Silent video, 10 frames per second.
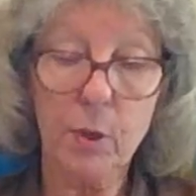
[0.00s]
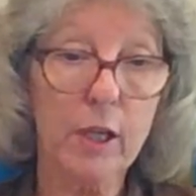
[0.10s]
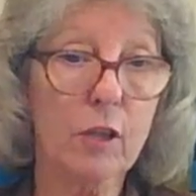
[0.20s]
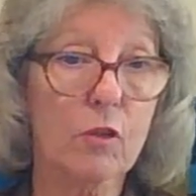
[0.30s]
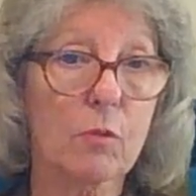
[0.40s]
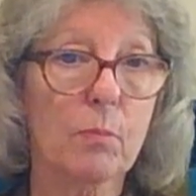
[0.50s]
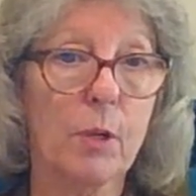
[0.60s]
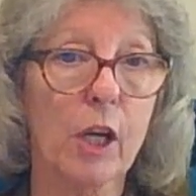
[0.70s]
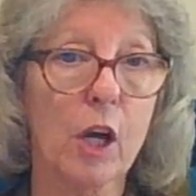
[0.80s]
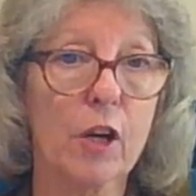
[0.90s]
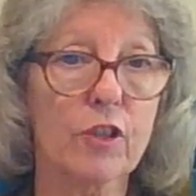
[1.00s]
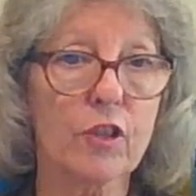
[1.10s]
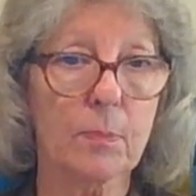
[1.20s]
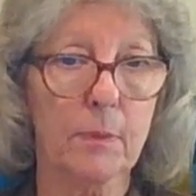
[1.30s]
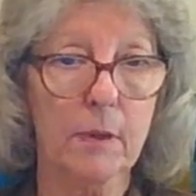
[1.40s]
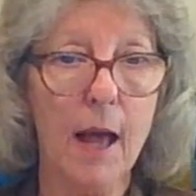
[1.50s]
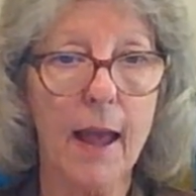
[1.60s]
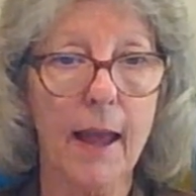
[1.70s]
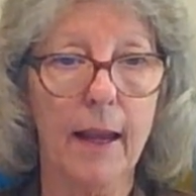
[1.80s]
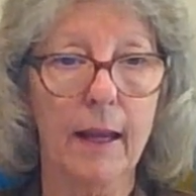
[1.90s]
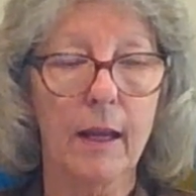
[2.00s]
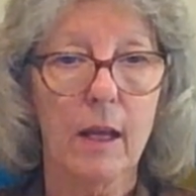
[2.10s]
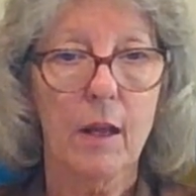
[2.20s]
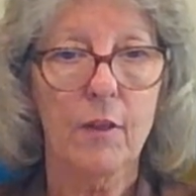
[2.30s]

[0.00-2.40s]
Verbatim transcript: putting putting on display